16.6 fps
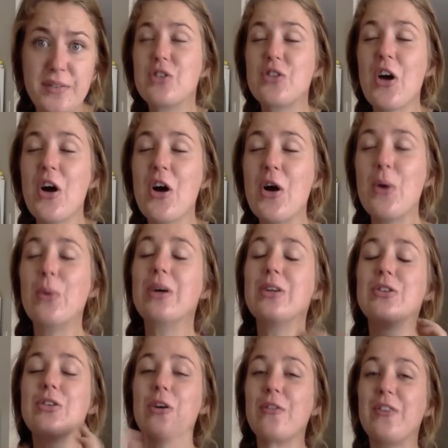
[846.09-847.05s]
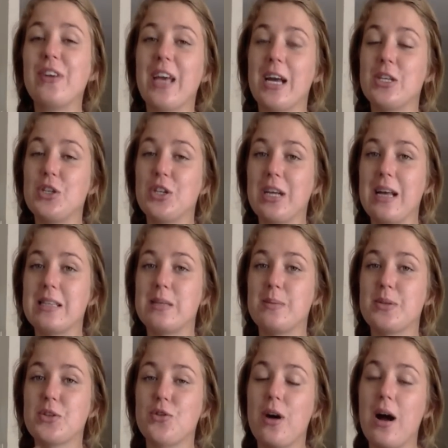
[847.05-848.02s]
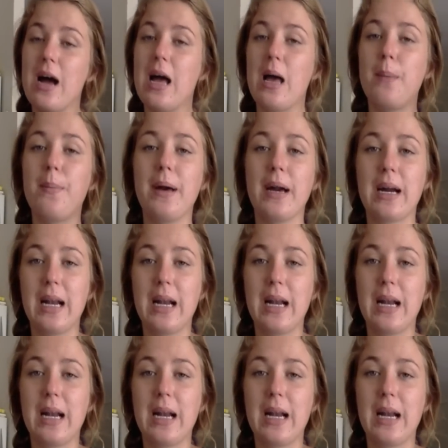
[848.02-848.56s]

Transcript: So don't forget you can subscribe,